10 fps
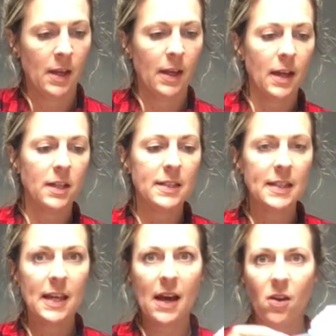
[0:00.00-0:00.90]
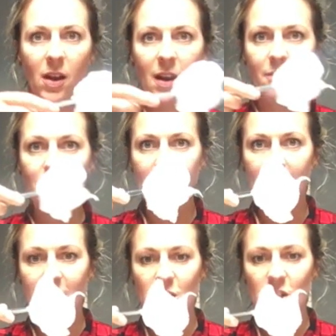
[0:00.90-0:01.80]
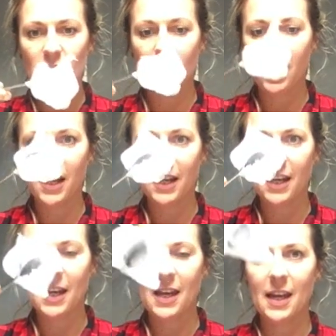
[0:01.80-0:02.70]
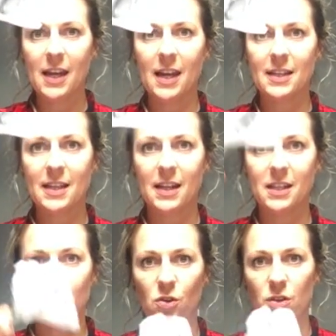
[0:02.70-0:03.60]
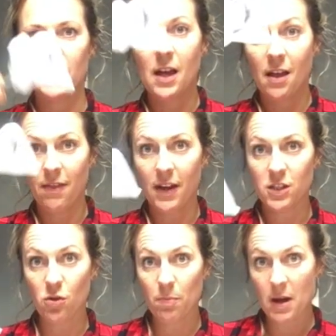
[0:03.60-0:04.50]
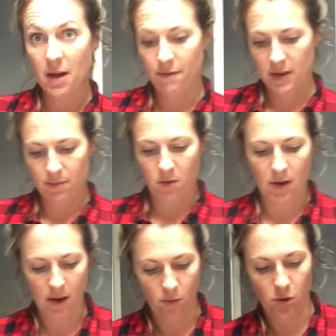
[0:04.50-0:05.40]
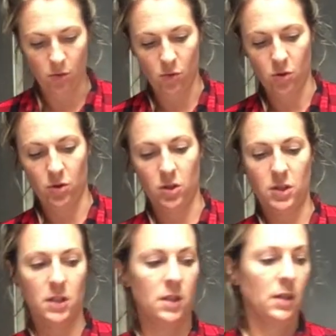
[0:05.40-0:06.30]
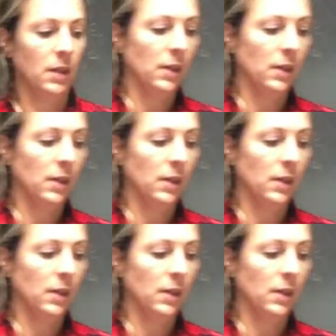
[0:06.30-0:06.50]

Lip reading: Can you see how lovely and shiny it is? And it's got, that's your perfect meringue, what you want.